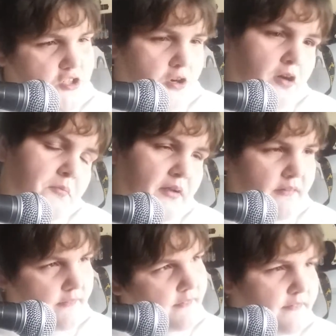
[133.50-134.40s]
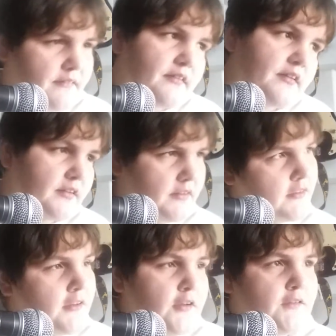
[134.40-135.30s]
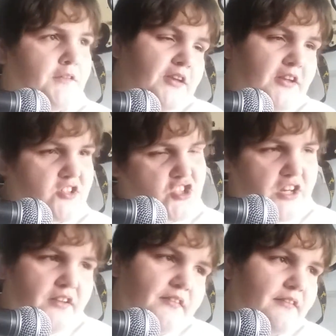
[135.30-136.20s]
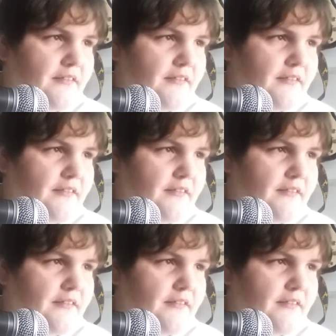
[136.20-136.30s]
sharp, D and G,